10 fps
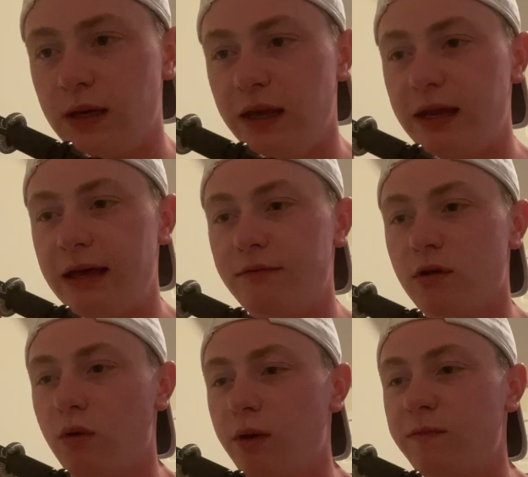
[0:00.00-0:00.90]
And after
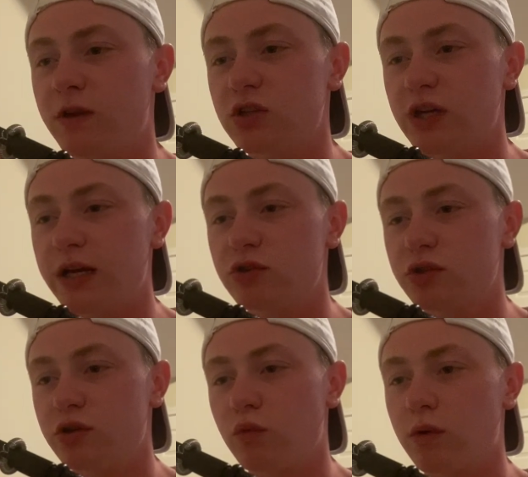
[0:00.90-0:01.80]
I whip finish, I
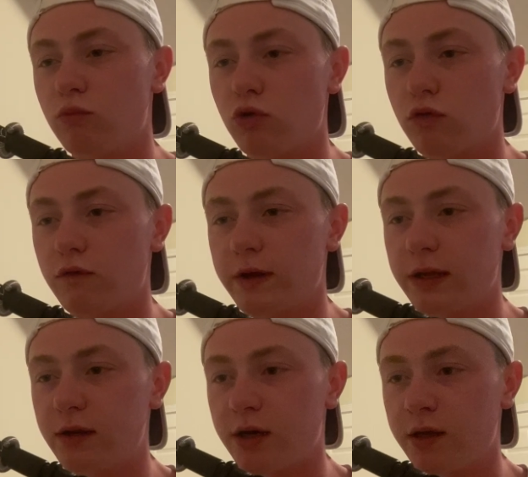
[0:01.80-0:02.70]
usually do one more
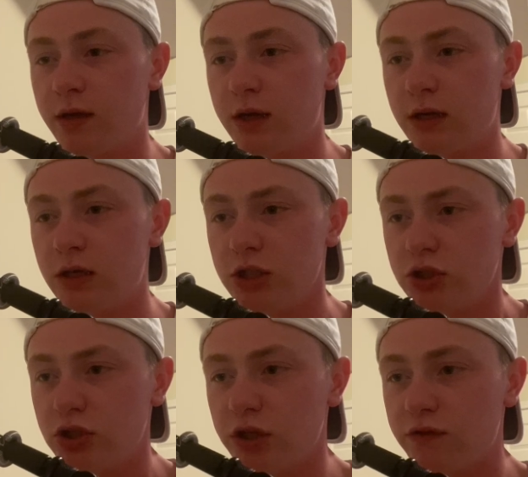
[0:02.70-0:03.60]
overhand knot
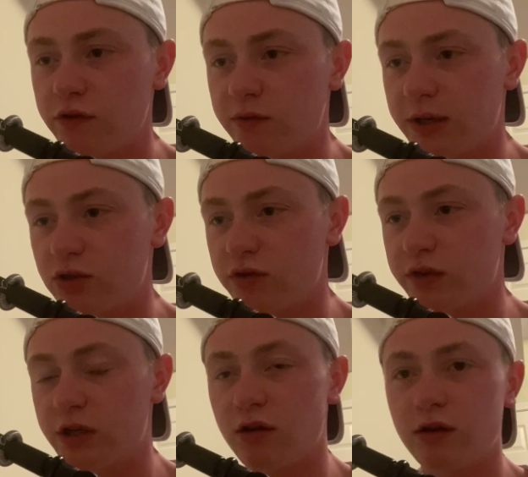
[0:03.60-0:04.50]
just for some extra
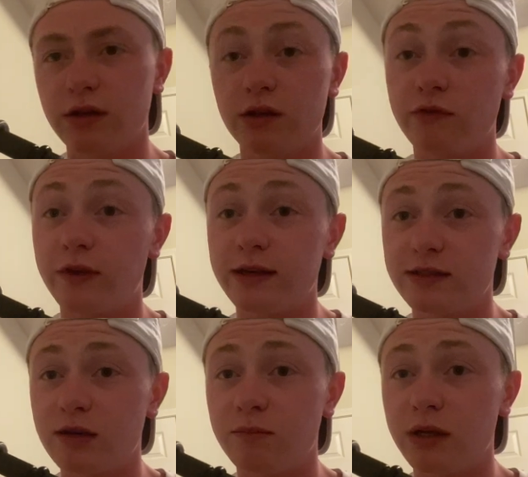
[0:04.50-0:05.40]
security. These flies
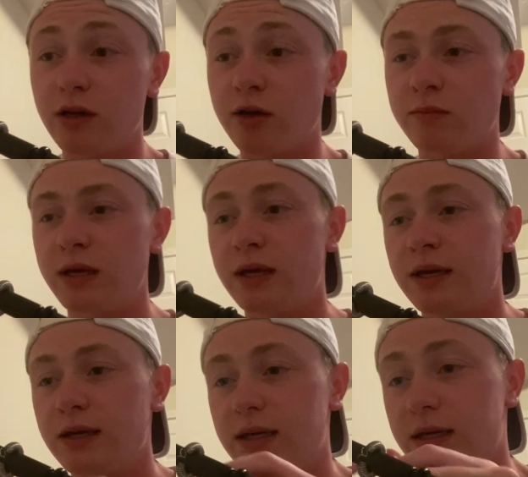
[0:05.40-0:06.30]
get beat up
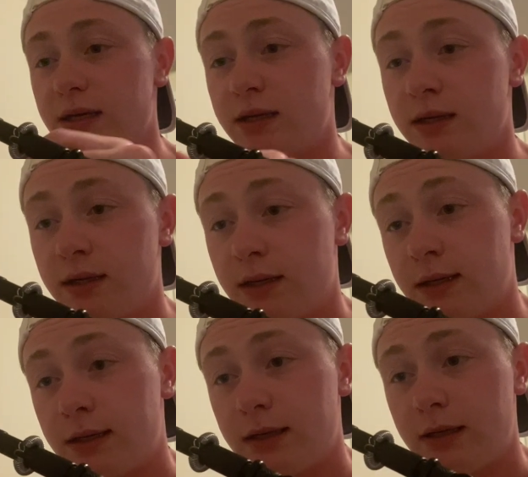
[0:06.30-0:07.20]
and
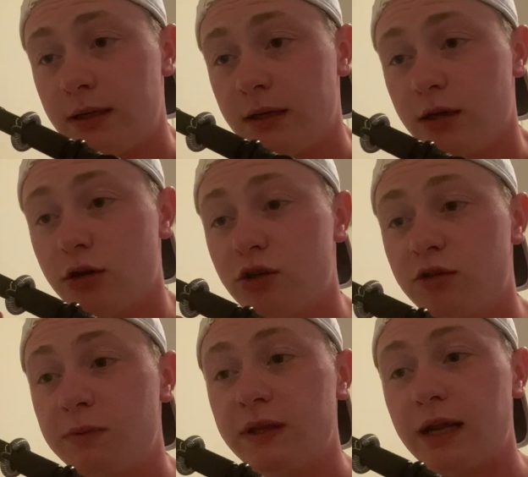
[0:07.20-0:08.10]
could
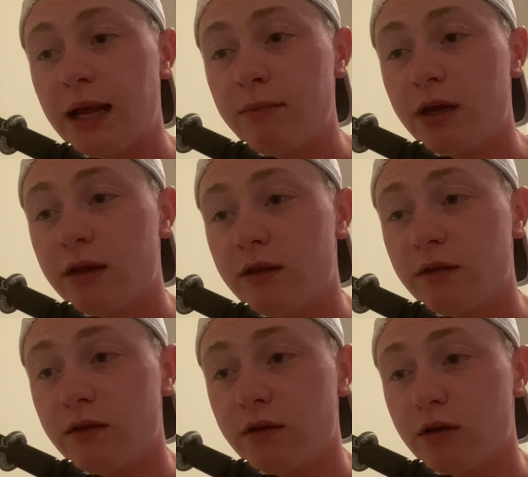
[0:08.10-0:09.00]
just be that I'm not
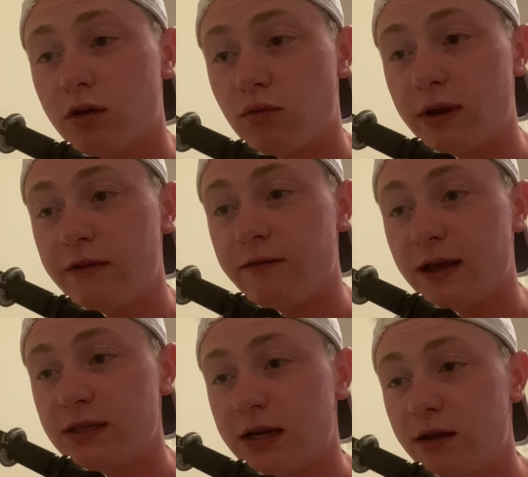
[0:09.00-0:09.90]
a great
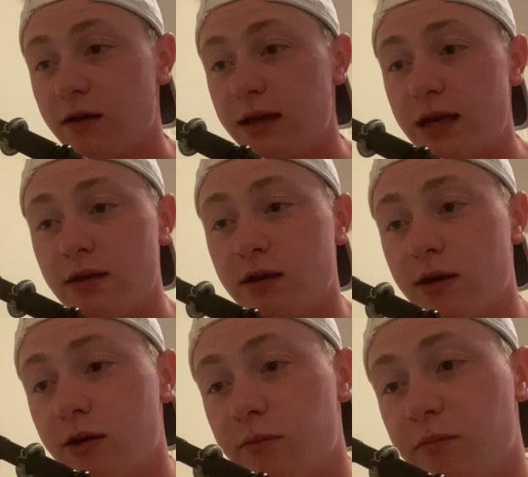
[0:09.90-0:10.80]
fly tire yet,
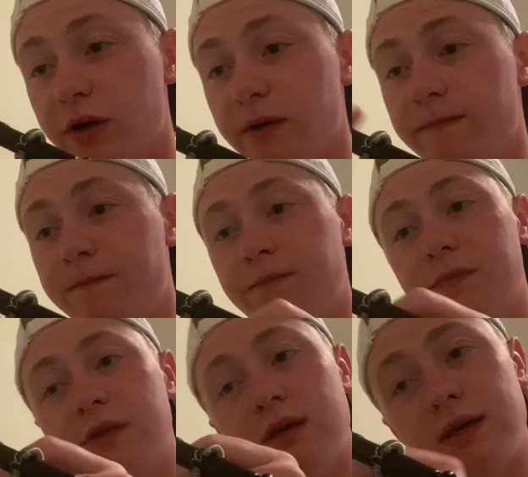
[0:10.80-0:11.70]
but
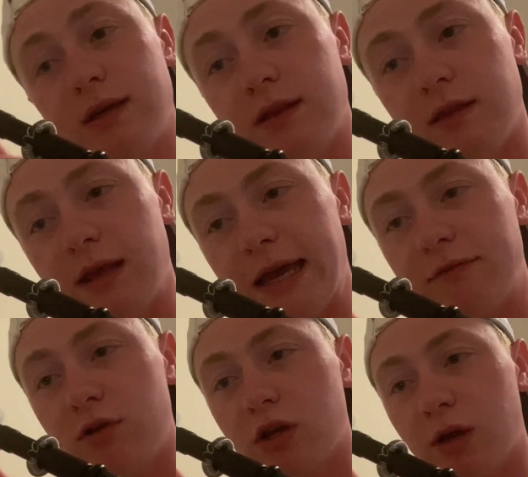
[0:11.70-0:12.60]

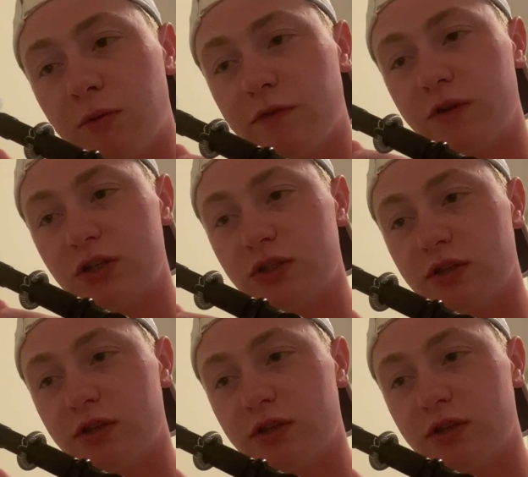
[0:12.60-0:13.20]
after a couple fish,